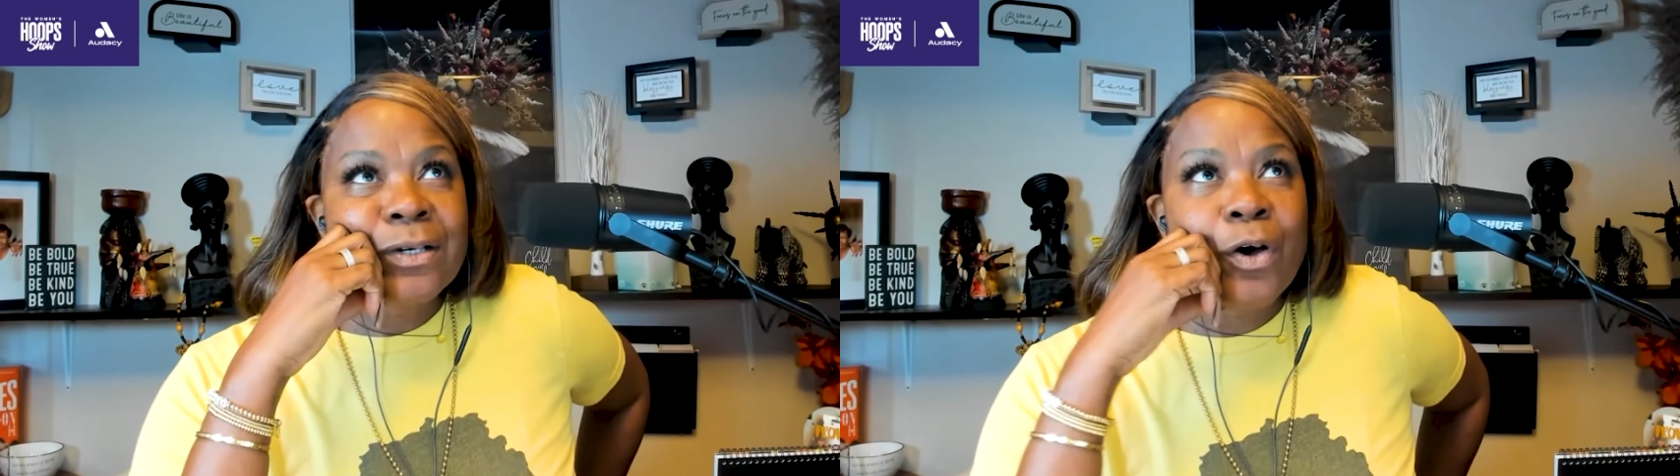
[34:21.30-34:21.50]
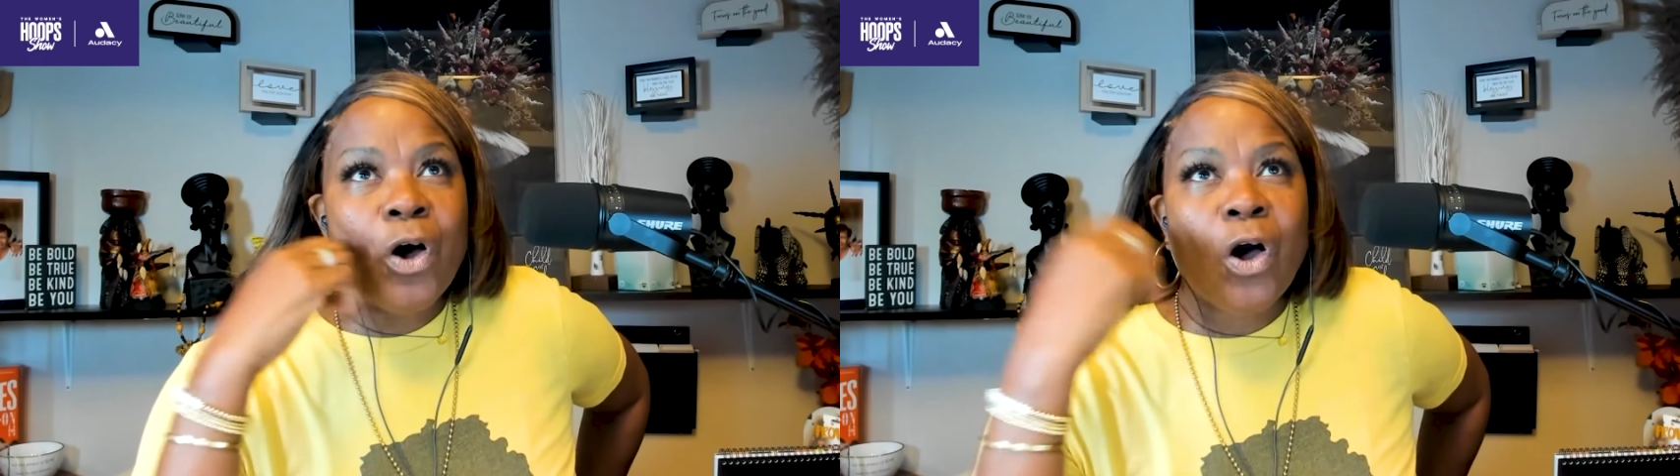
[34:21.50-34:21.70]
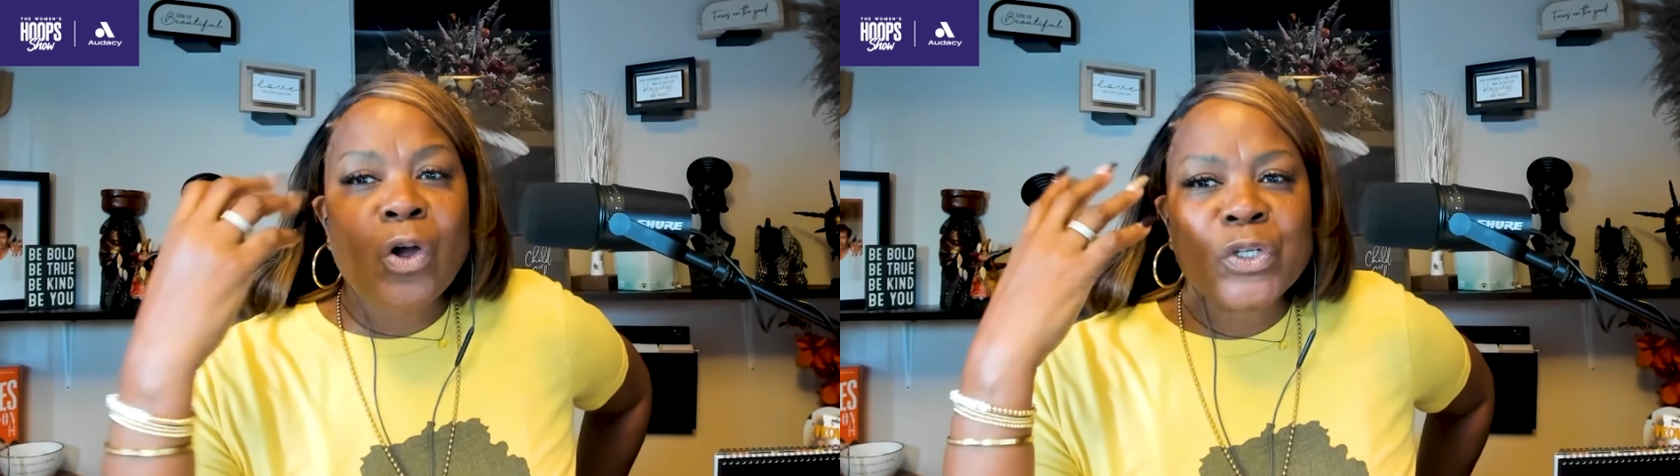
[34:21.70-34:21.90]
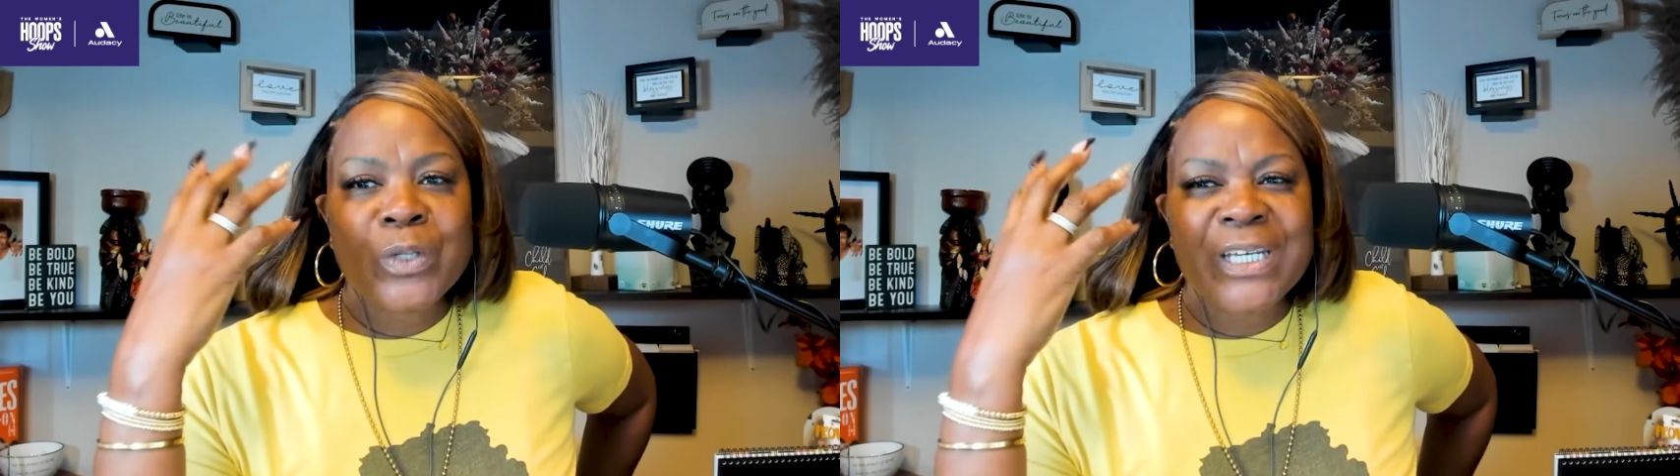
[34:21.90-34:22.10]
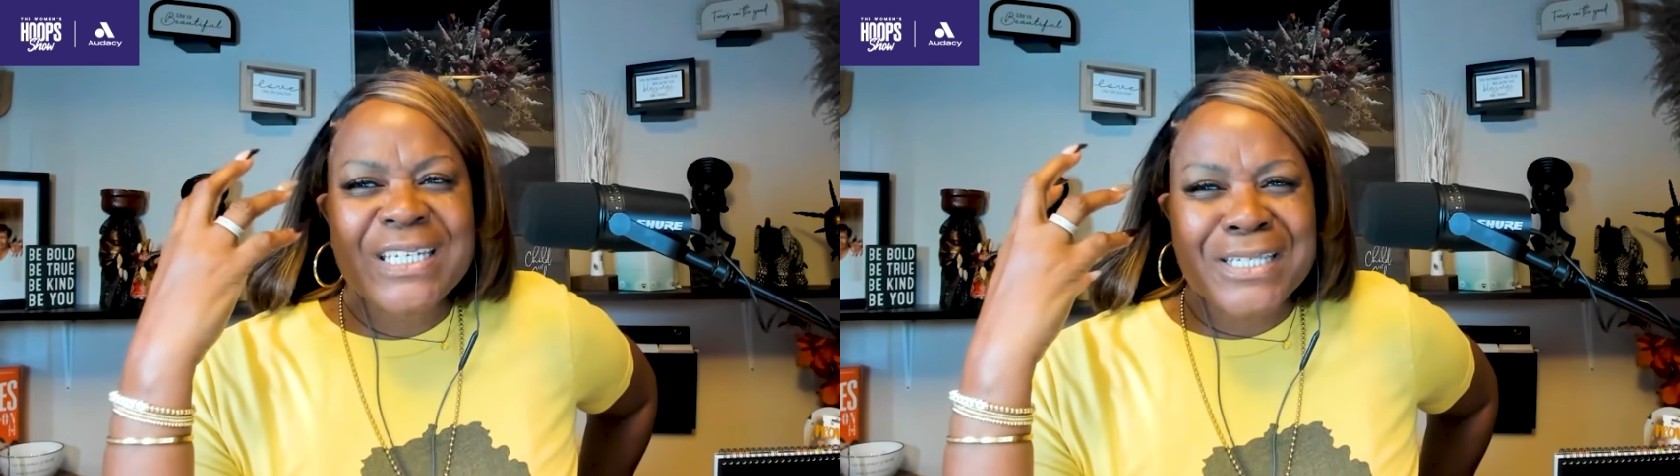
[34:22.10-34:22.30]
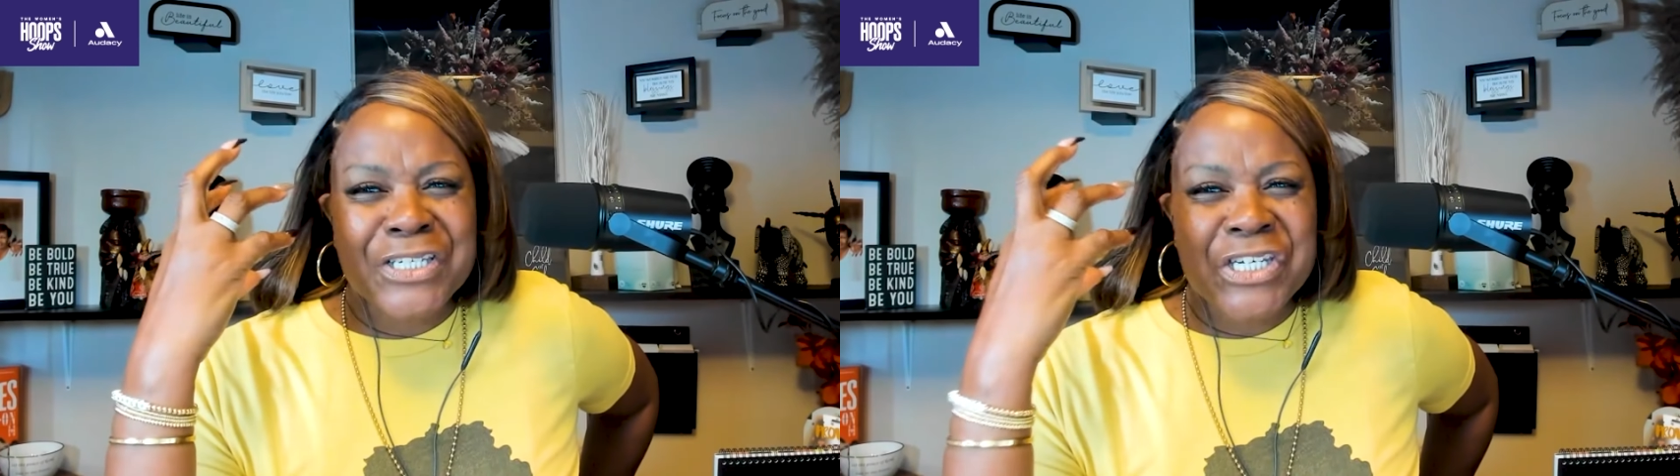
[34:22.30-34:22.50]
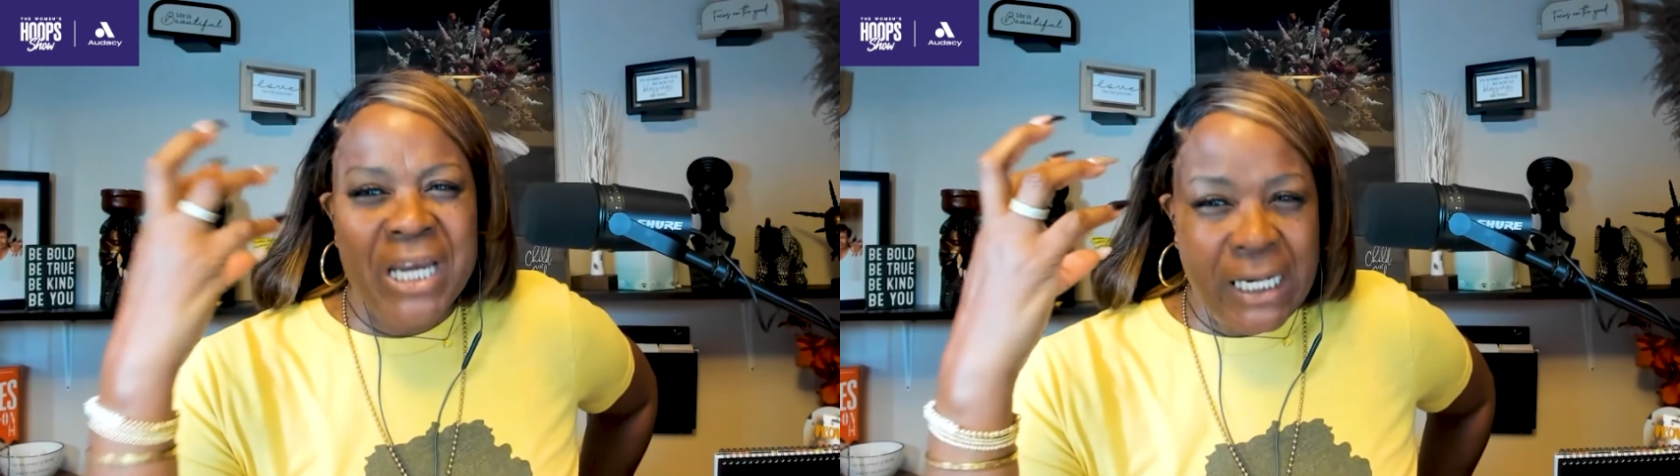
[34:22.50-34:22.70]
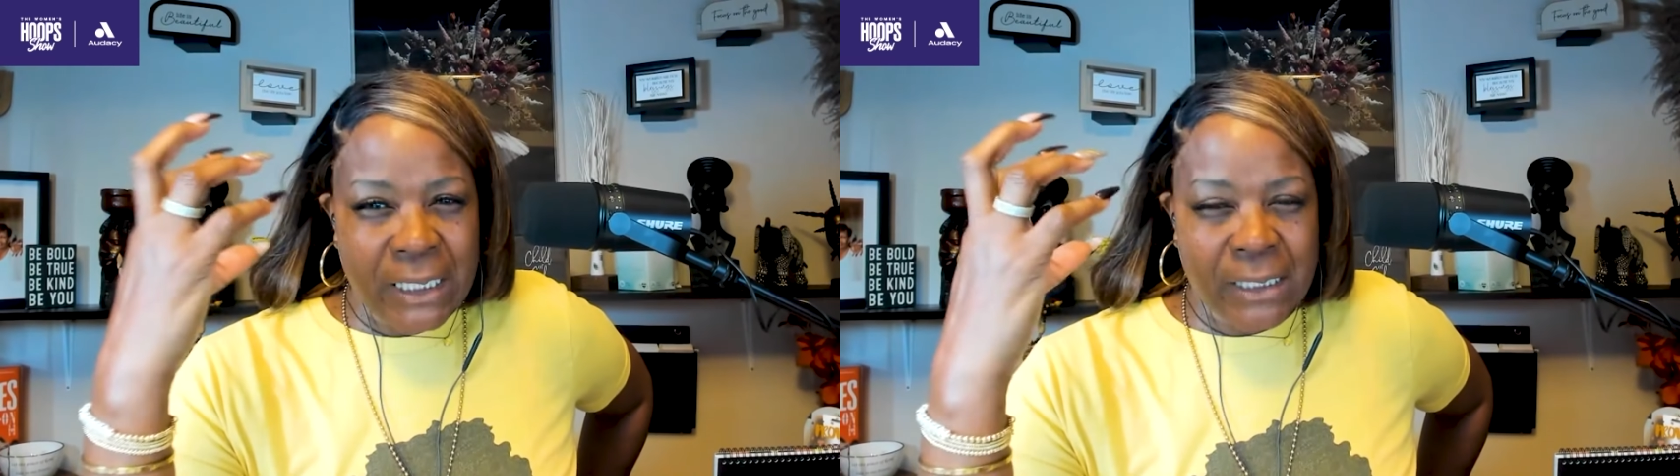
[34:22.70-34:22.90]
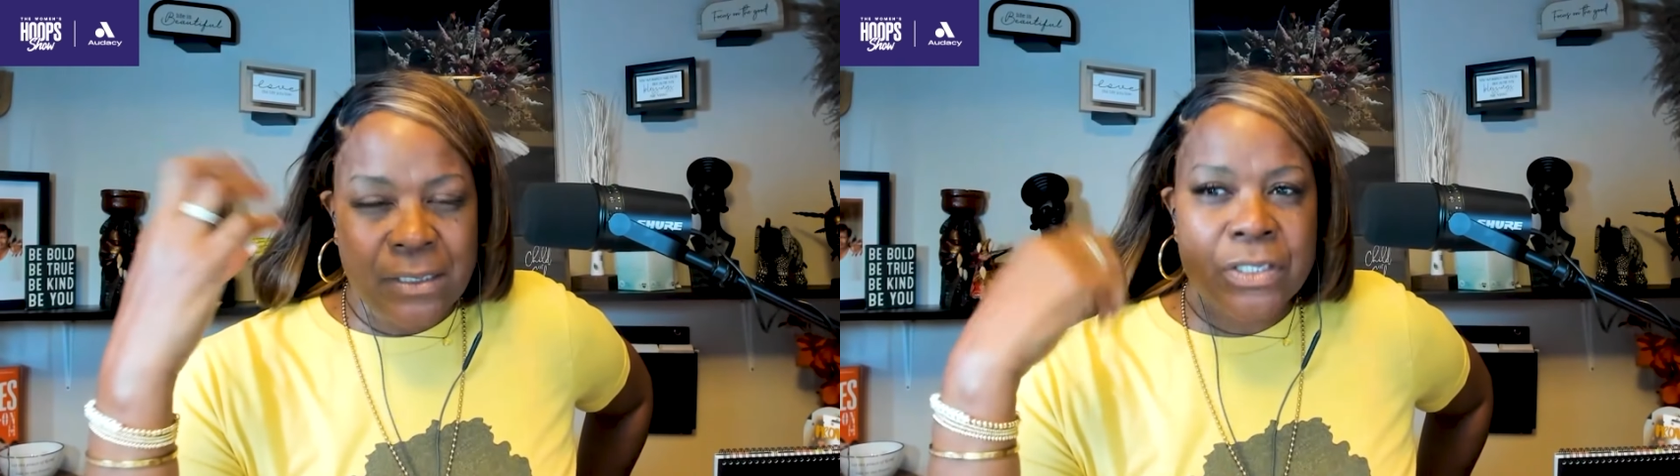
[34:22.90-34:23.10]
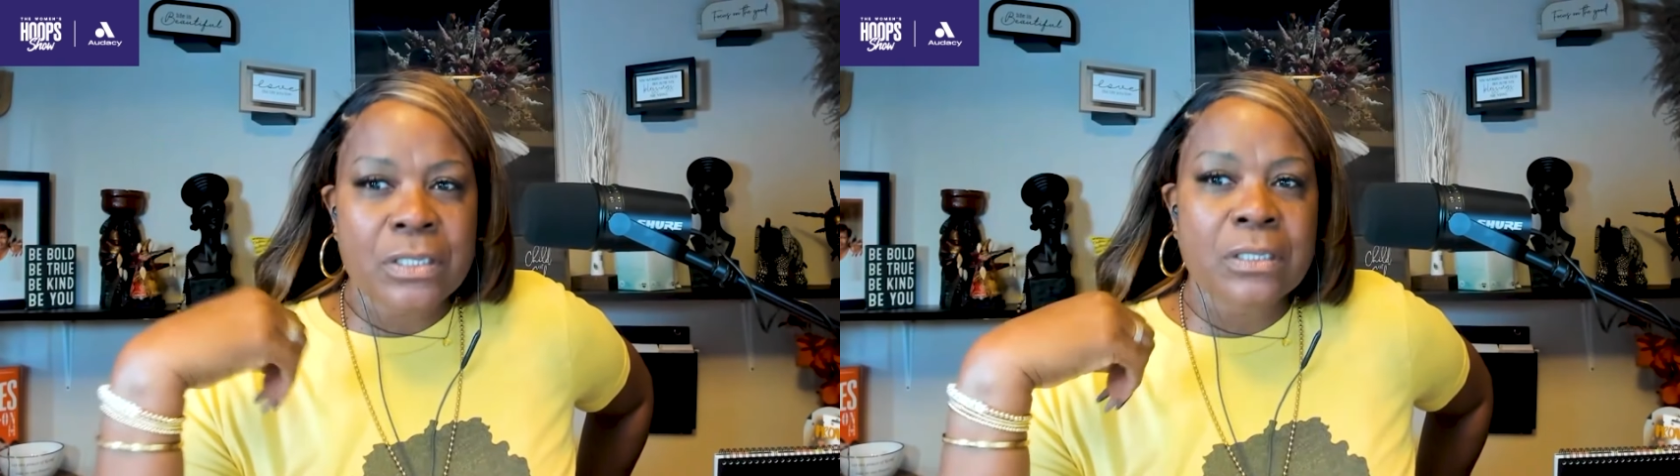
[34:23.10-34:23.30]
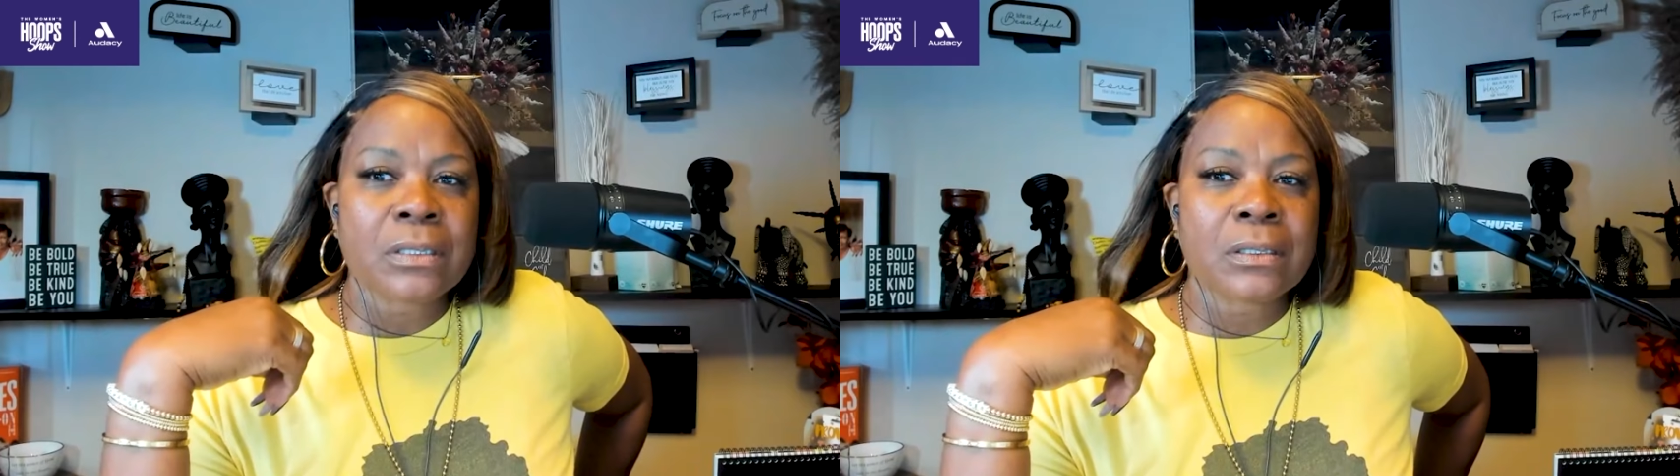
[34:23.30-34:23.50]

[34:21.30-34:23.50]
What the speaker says: all you need is a change.